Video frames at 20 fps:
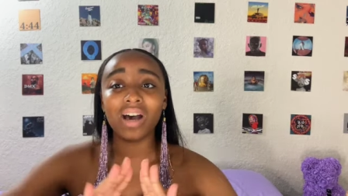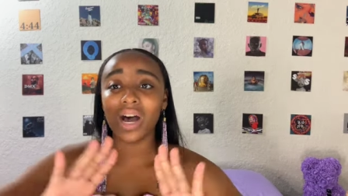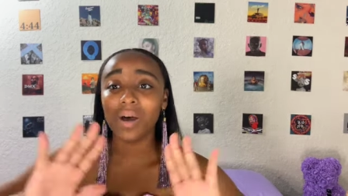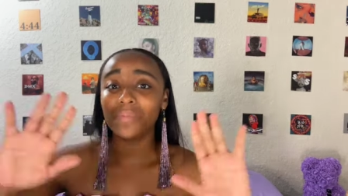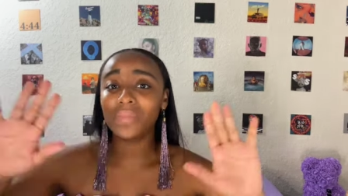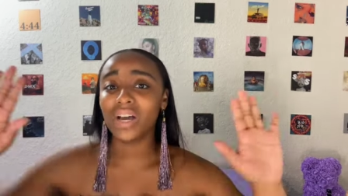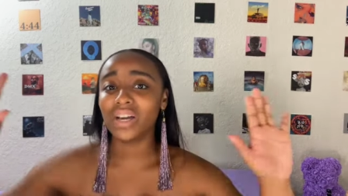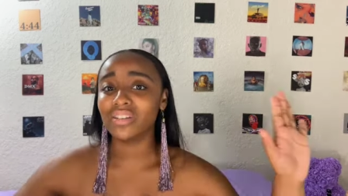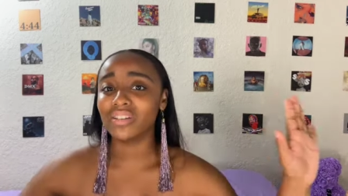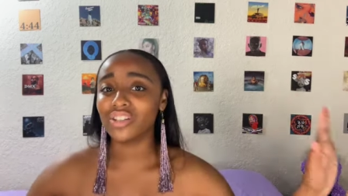I'm
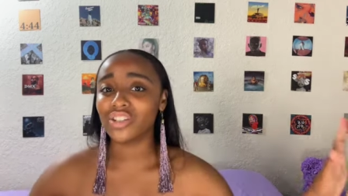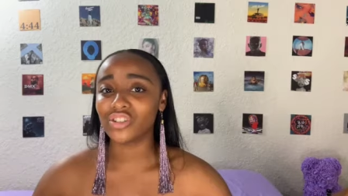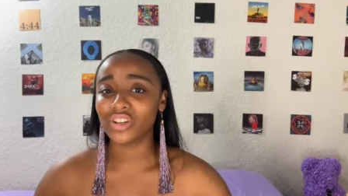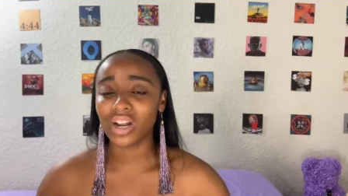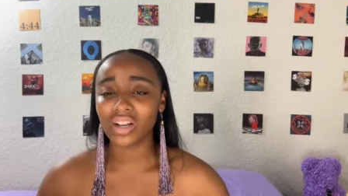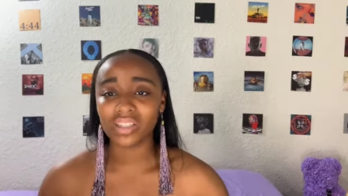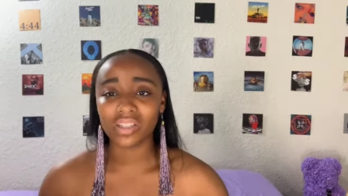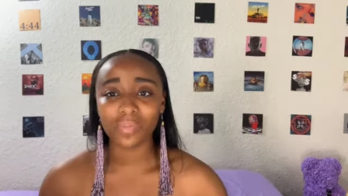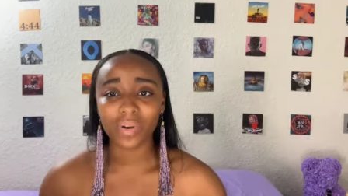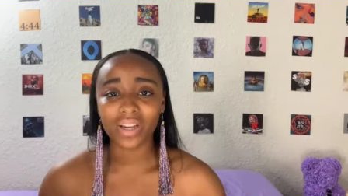not
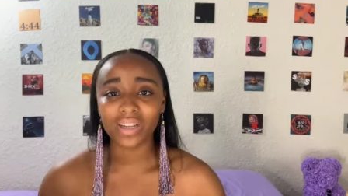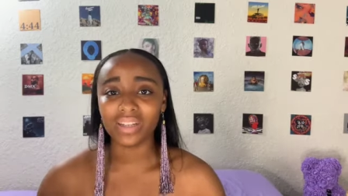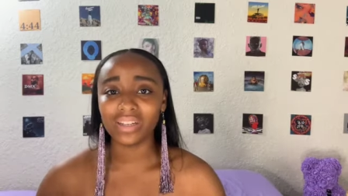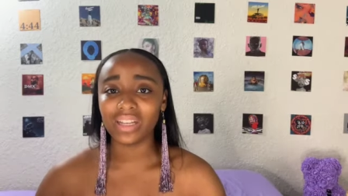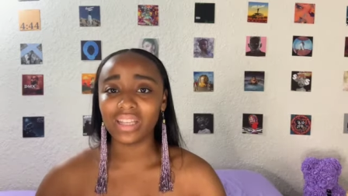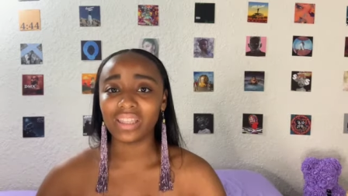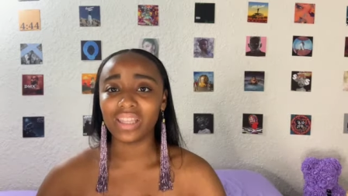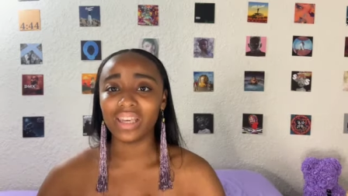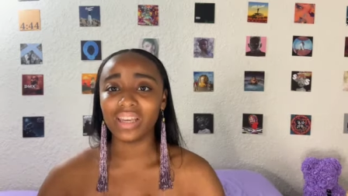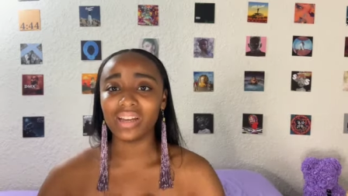distracted by
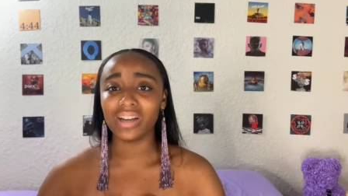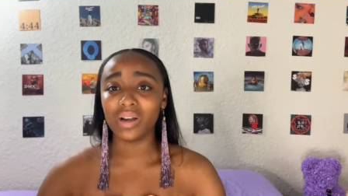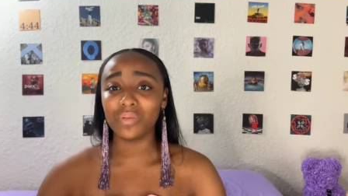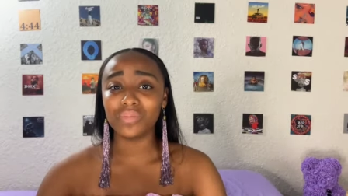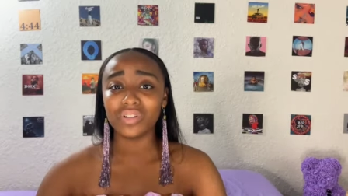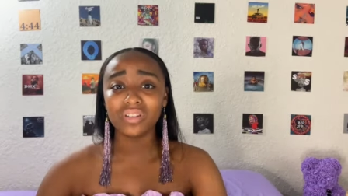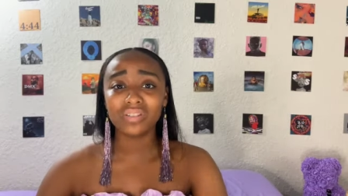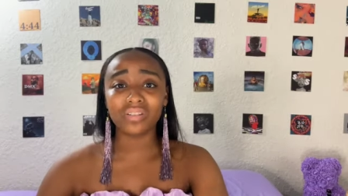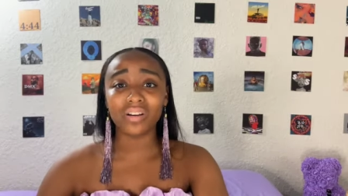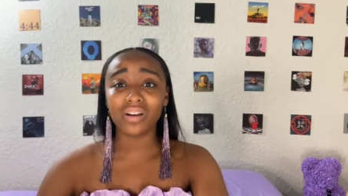anything. I'm
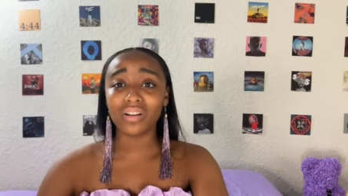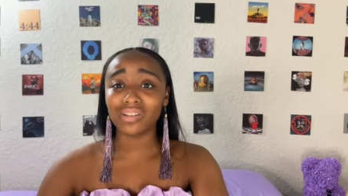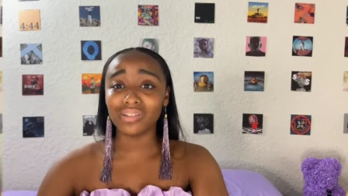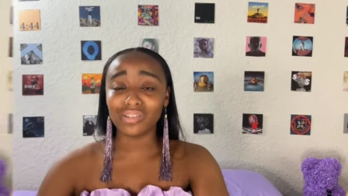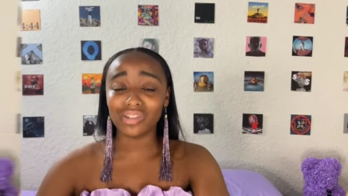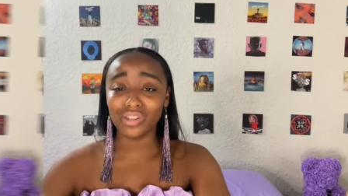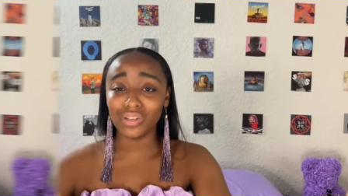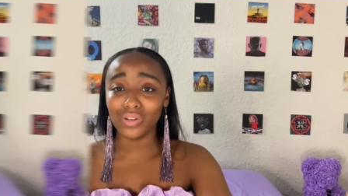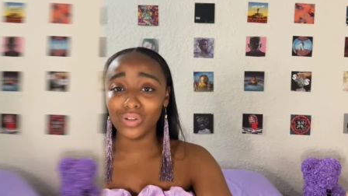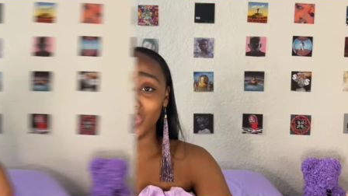just talking
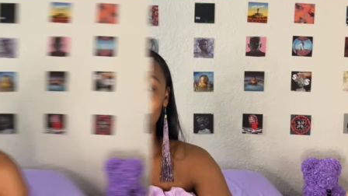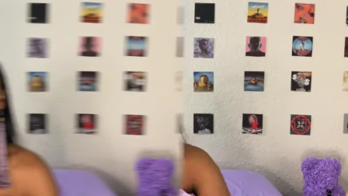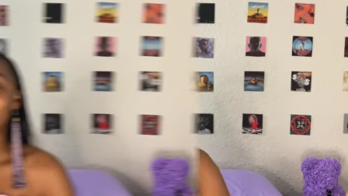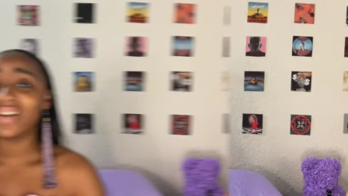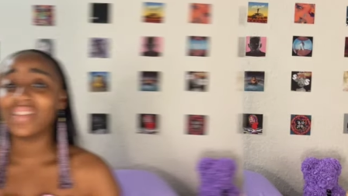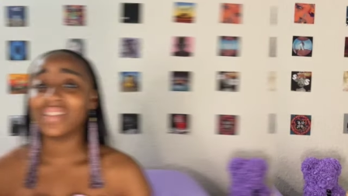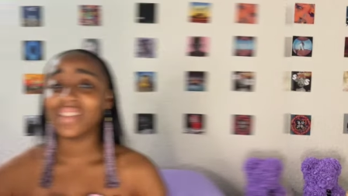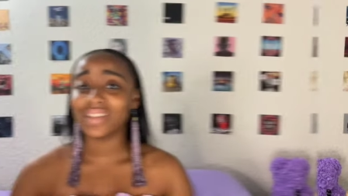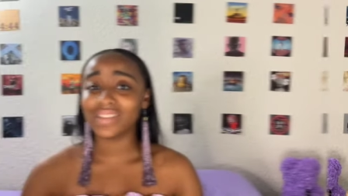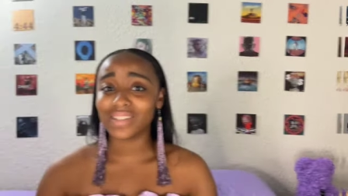to you.
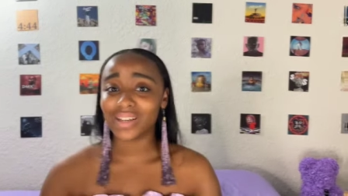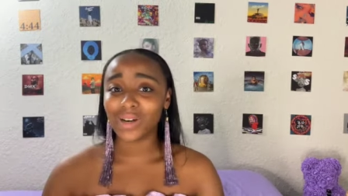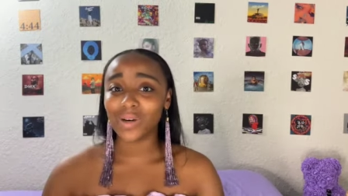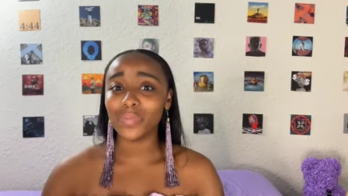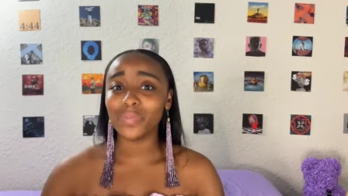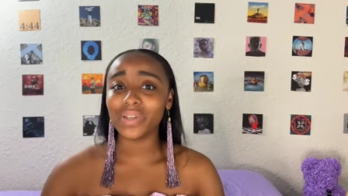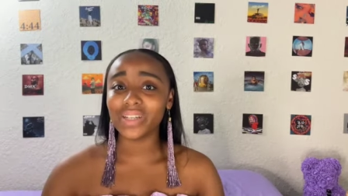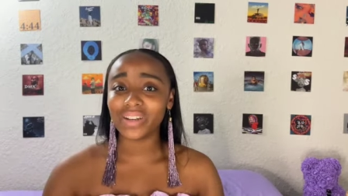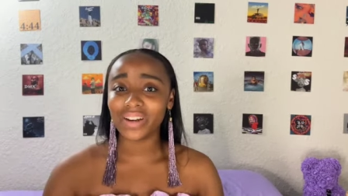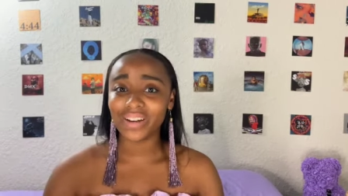That's
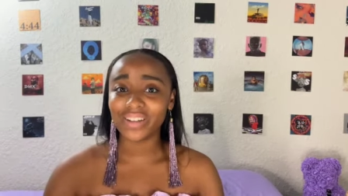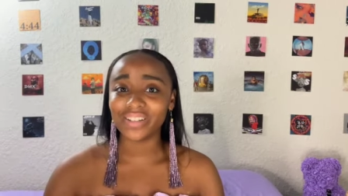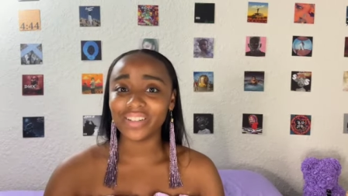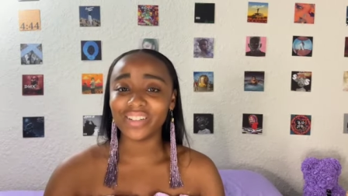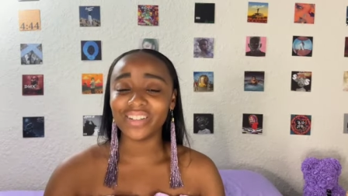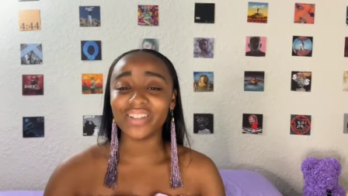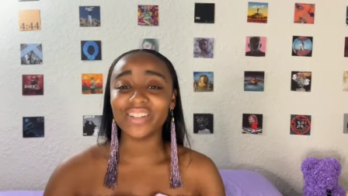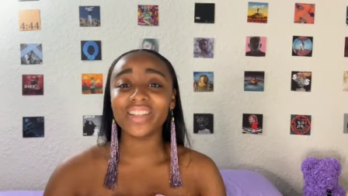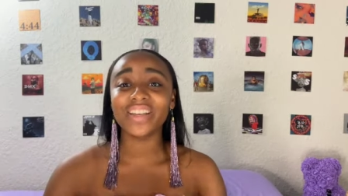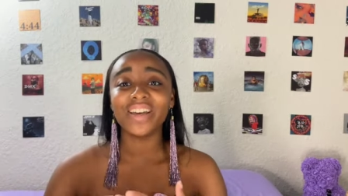helping
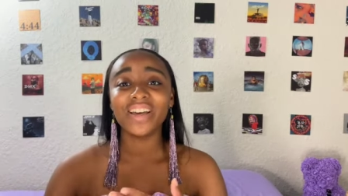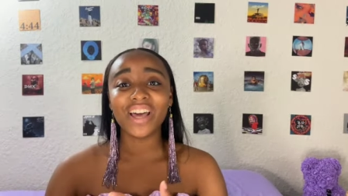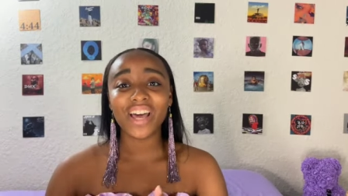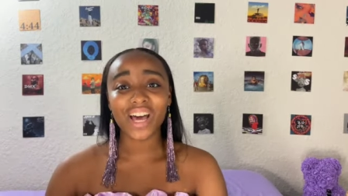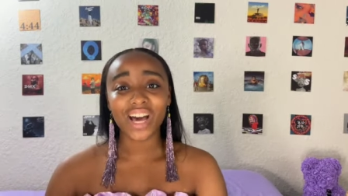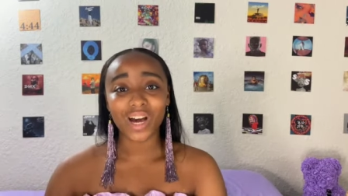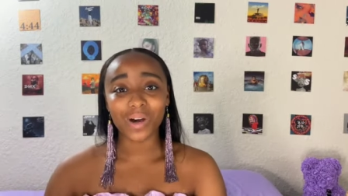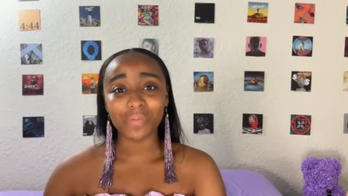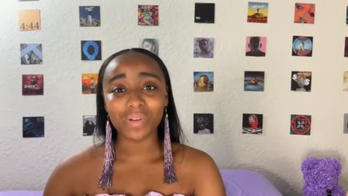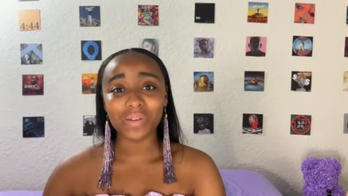others,
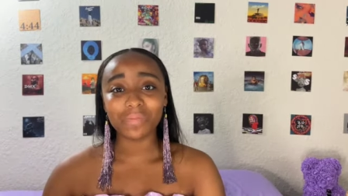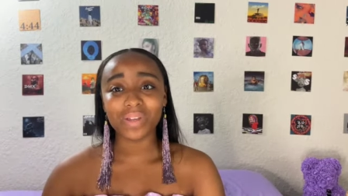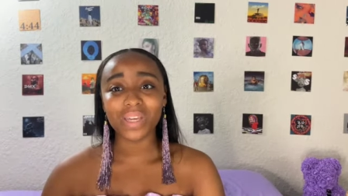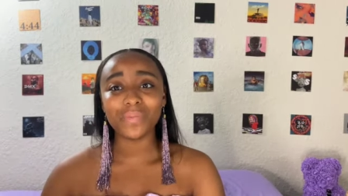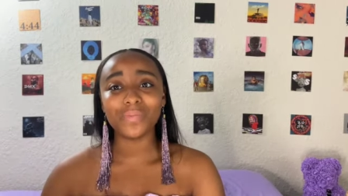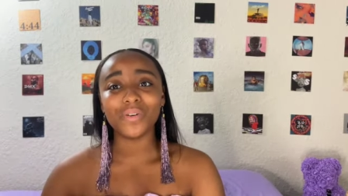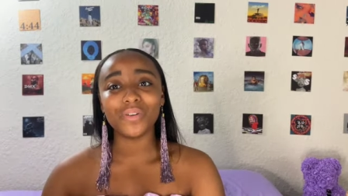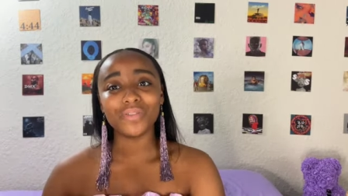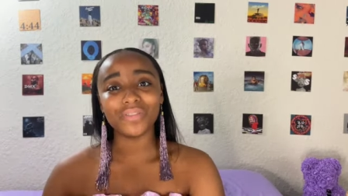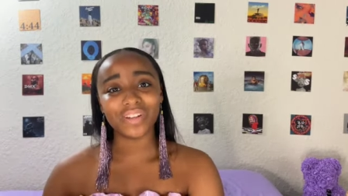helping
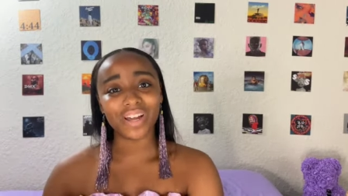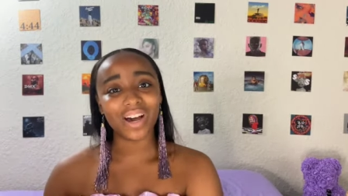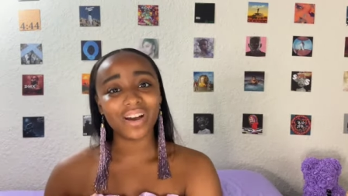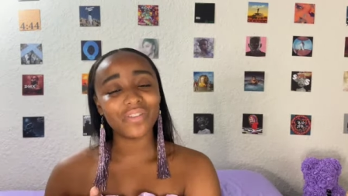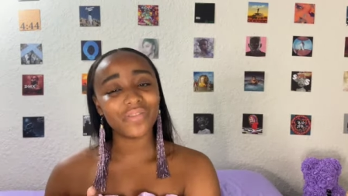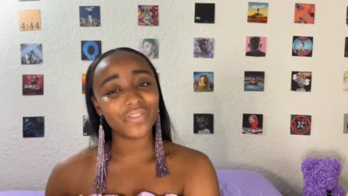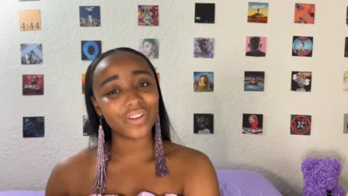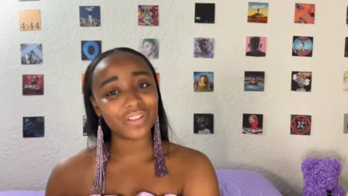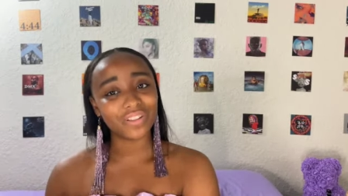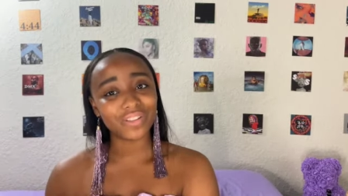people not
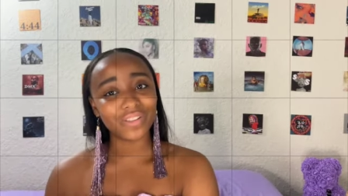feel